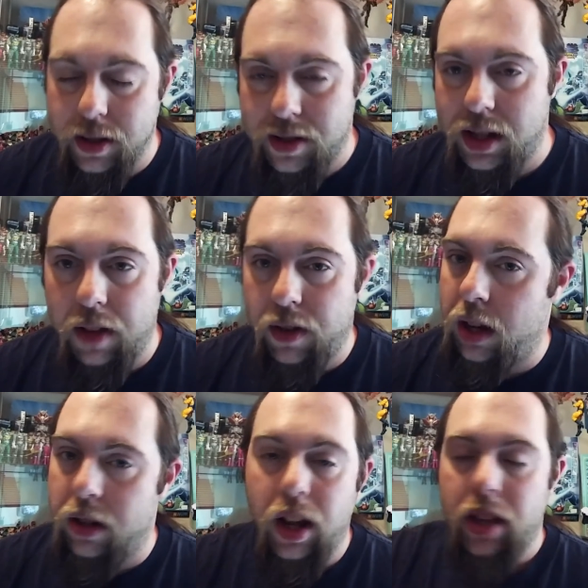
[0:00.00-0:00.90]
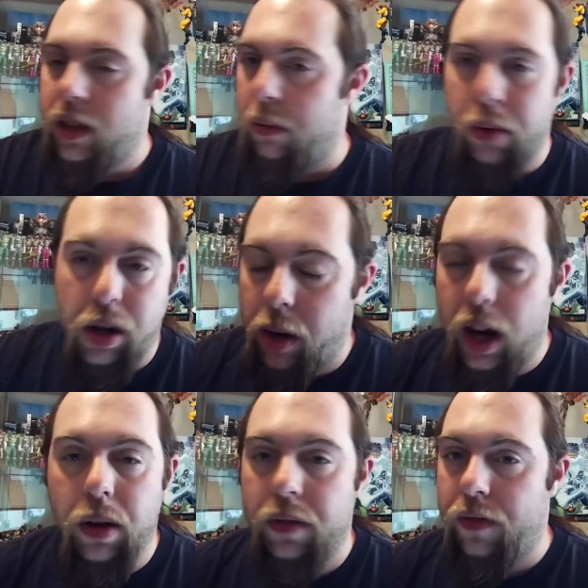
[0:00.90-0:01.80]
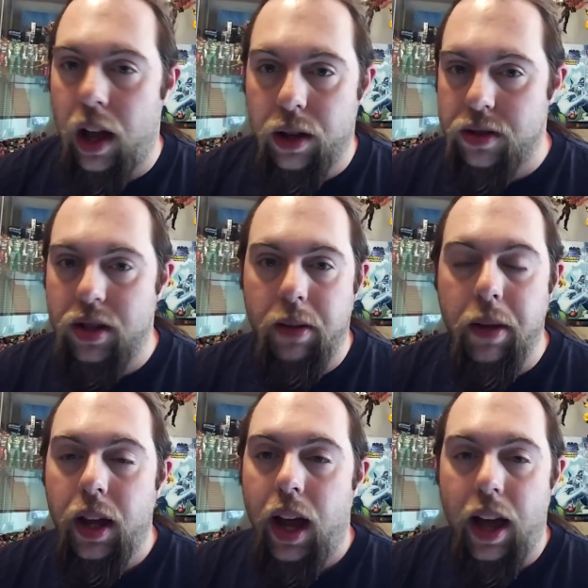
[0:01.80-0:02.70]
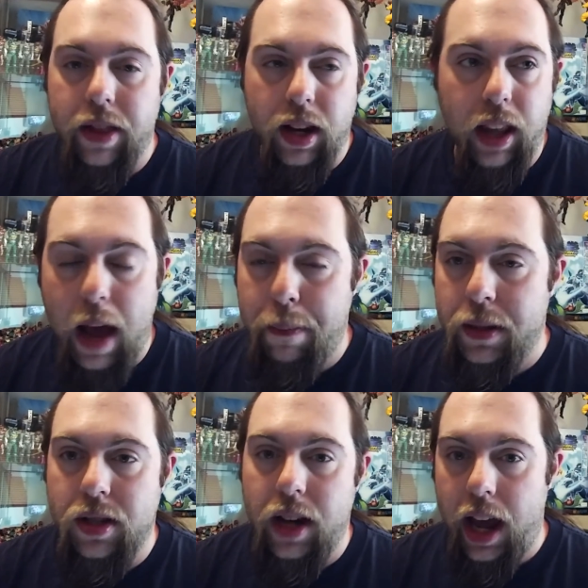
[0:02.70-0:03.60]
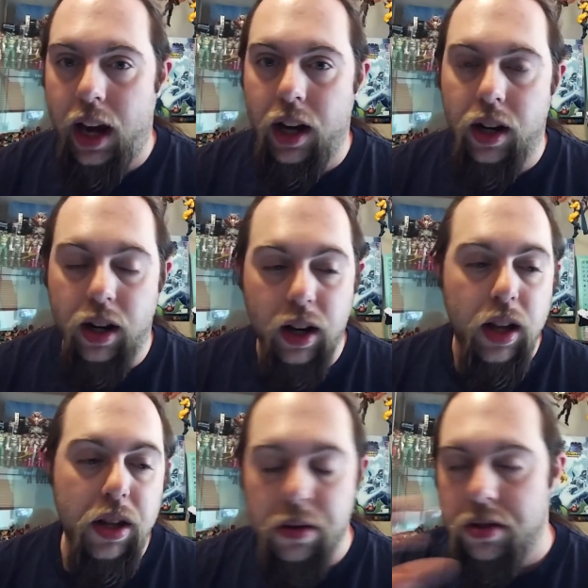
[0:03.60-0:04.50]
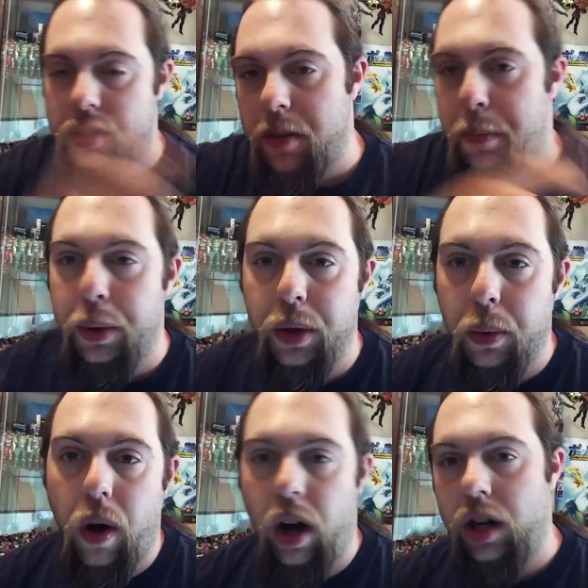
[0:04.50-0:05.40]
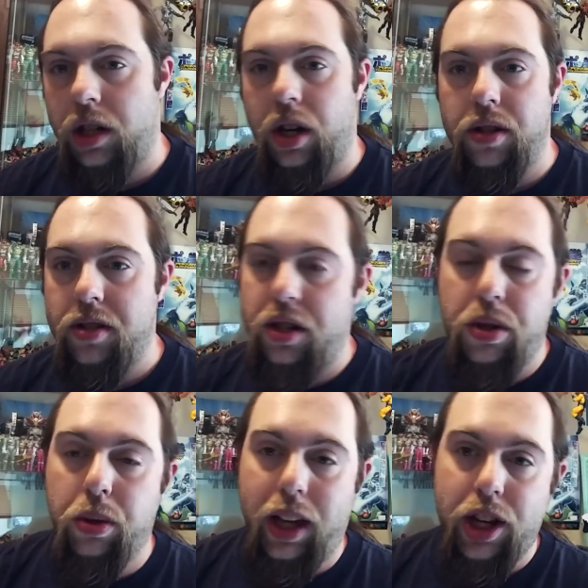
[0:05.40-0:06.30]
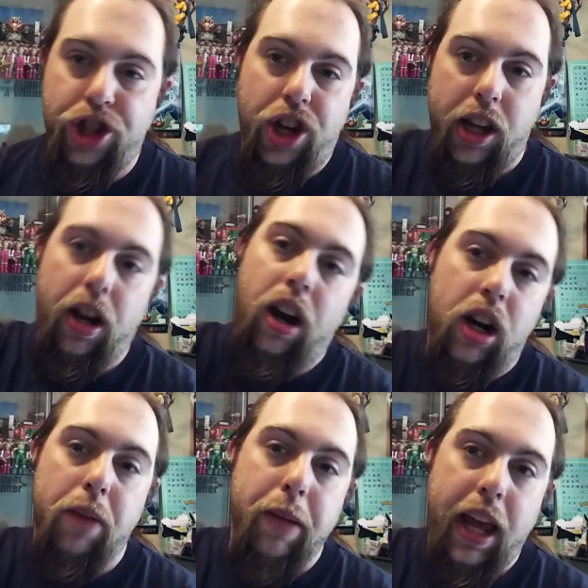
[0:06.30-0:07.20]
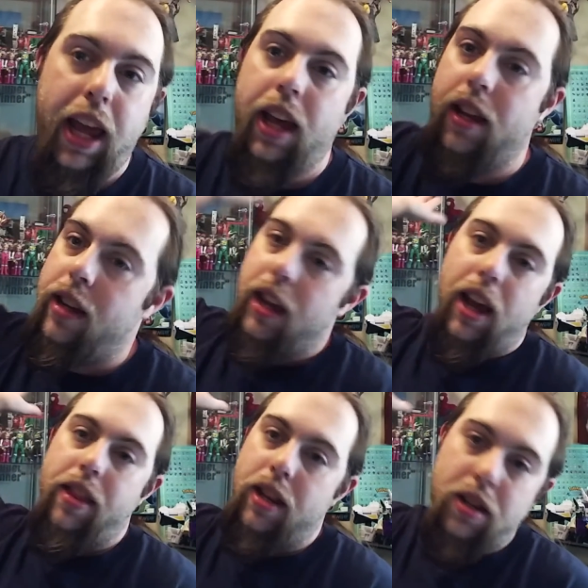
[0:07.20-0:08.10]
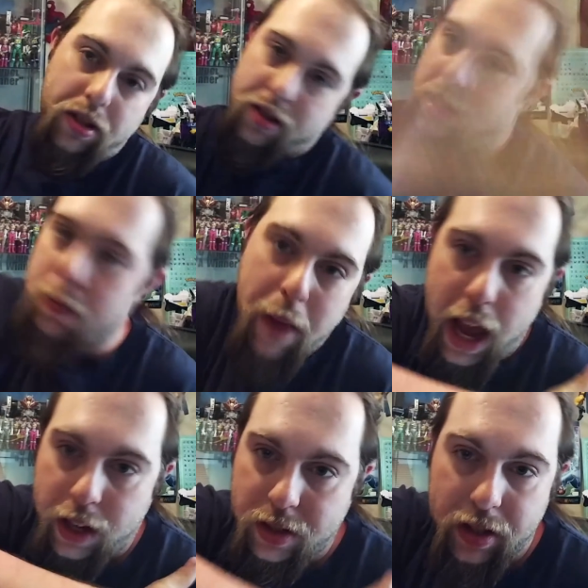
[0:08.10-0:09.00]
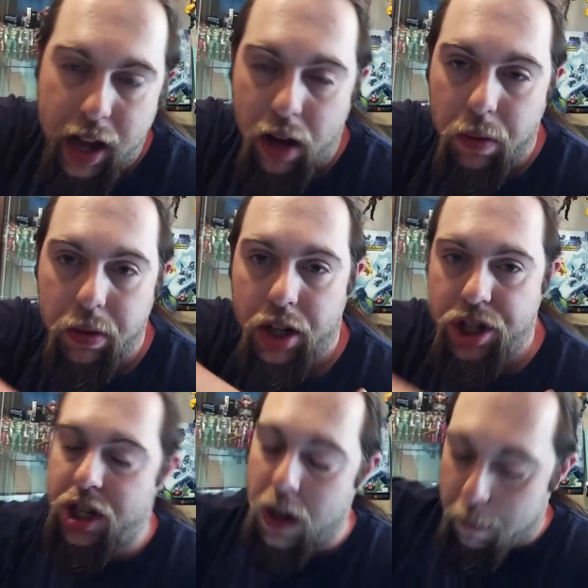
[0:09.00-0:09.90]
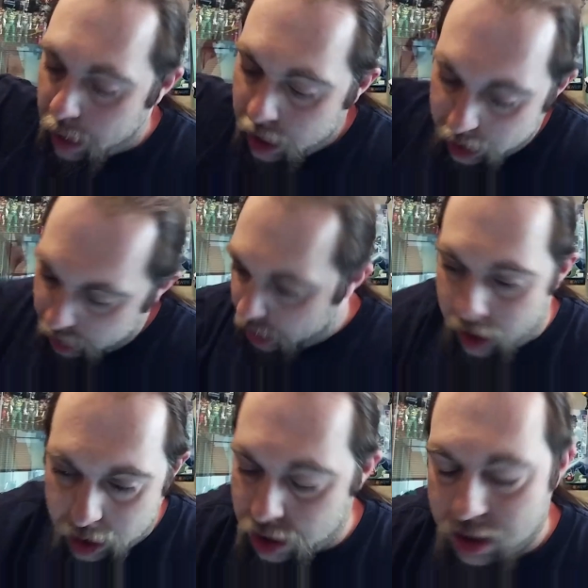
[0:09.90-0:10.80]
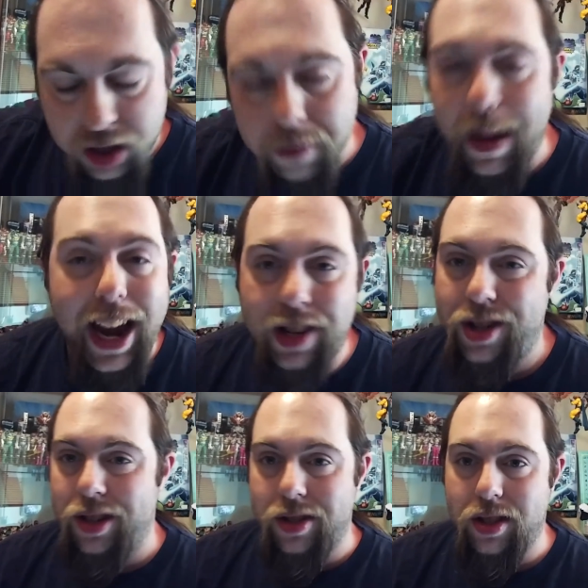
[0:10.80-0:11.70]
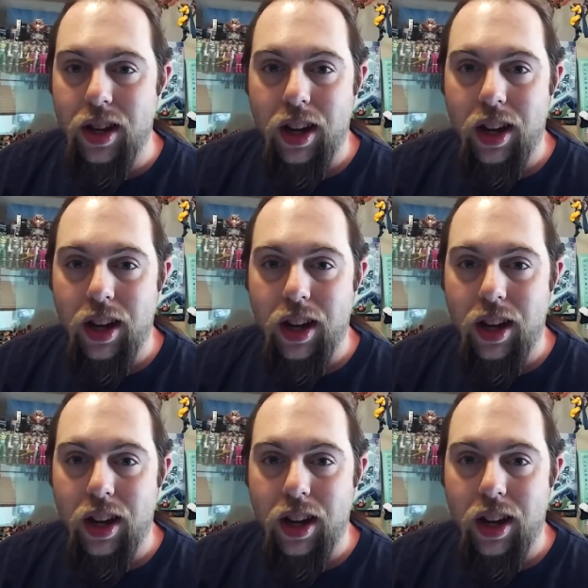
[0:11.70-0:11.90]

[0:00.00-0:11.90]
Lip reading: Steven. They run around, follows them, and then Lapis in anger uses the pool of water, turns into like a giant arm and hand, and then just smacks down the ship, and it just smashes